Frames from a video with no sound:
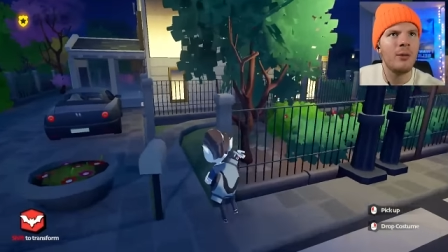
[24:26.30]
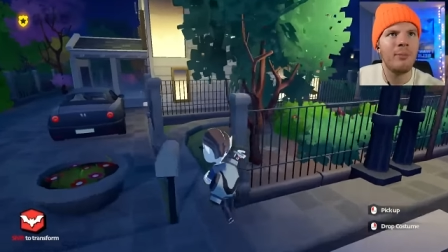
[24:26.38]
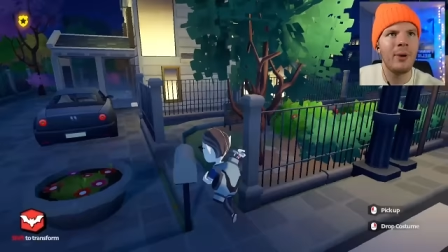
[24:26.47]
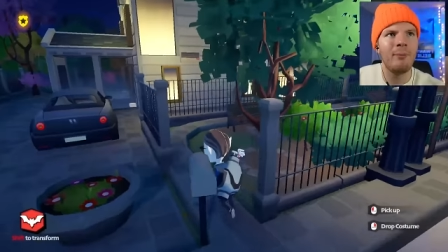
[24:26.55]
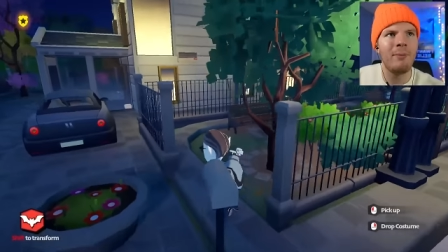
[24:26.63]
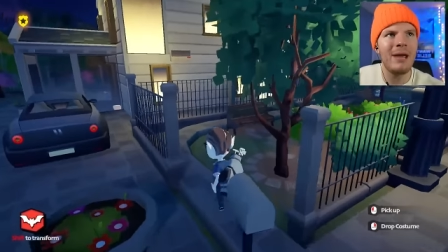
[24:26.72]

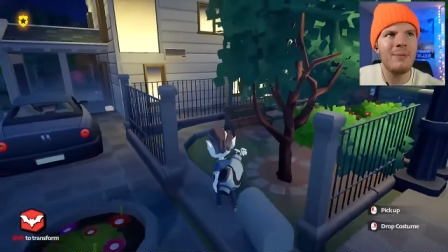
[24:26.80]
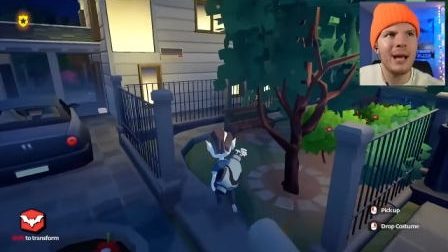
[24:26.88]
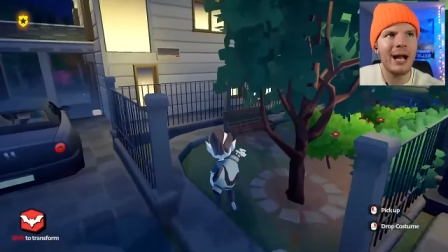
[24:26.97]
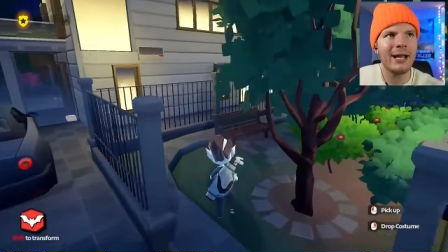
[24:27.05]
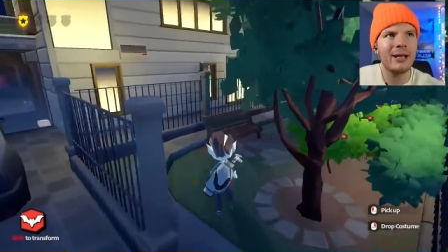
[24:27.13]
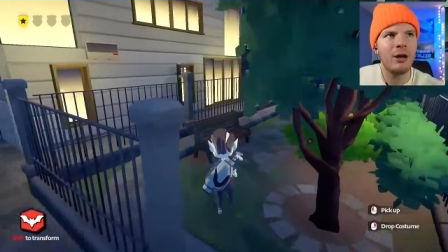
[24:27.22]
But maybe
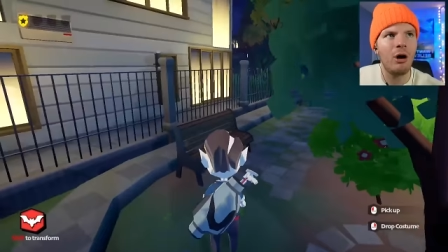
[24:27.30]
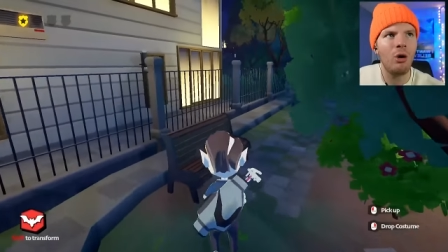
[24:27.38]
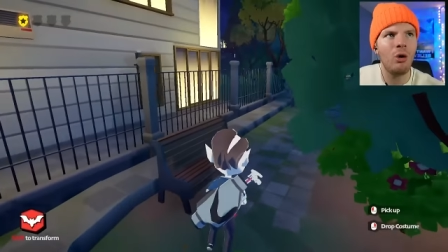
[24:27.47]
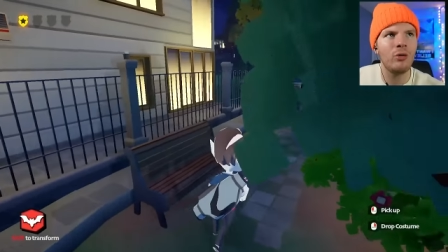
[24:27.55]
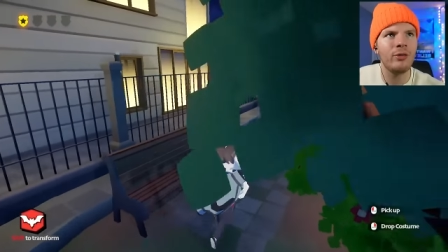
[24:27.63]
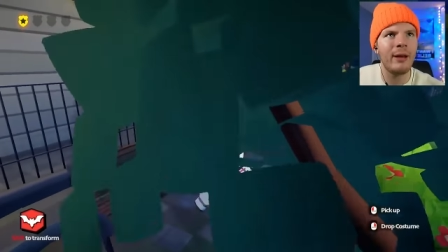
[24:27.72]
I can
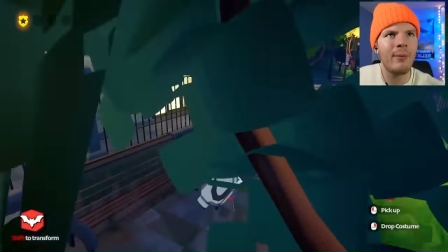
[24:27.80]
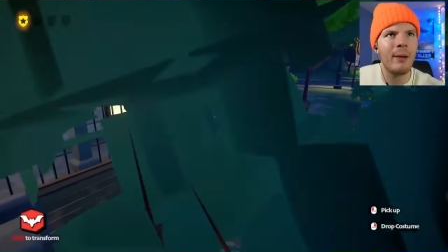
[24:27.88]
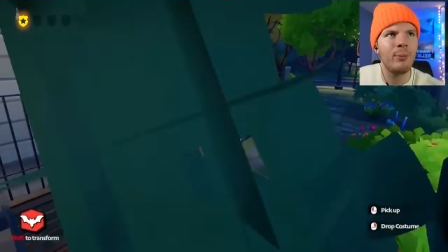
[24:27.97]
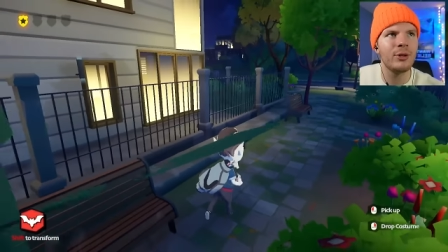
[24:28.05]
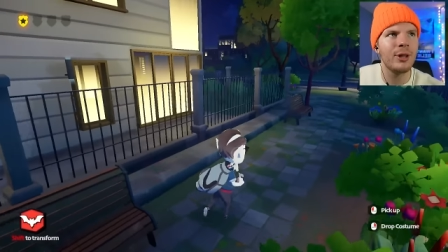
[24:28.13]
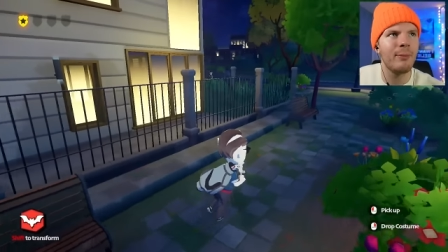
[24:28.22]
hold them
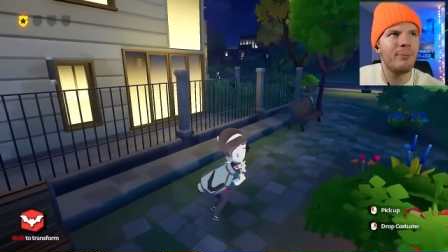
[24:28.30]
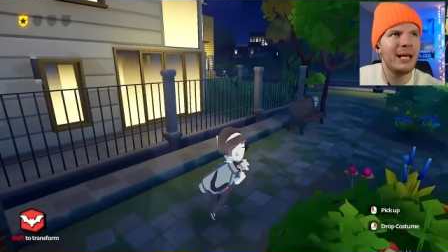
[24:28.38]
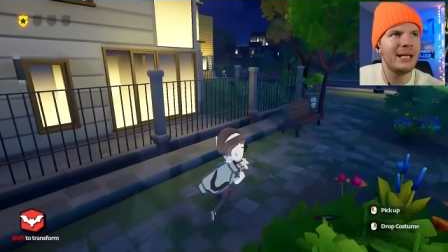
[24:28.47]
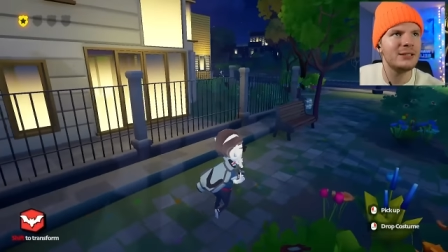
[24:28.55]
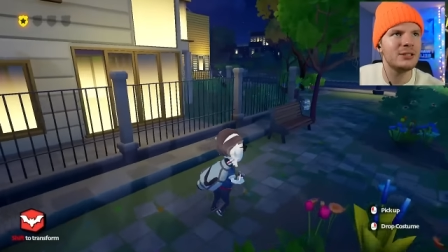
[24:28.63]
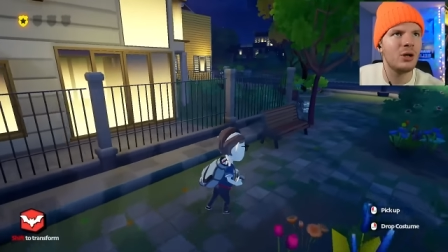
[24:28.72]
up with a
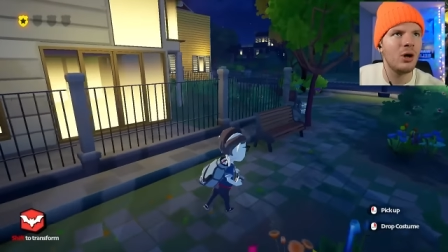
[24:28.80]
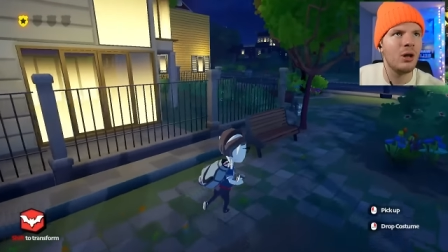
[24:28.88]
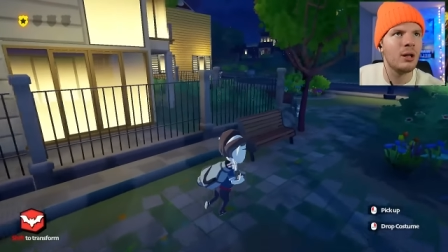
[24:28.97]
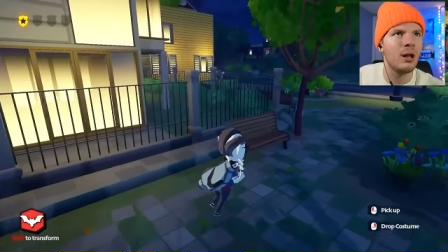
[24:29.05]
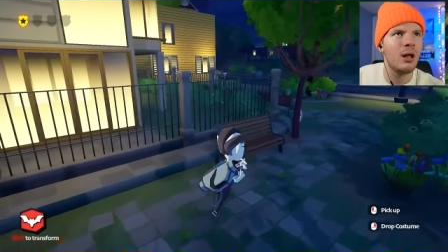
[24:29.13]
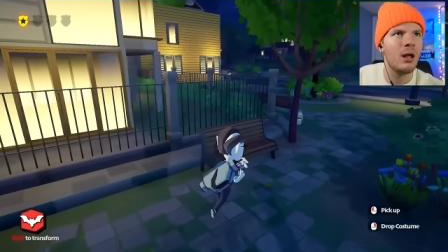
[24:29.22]

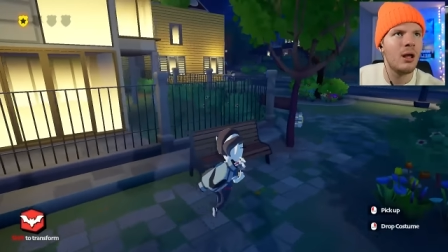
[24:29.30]
pistol.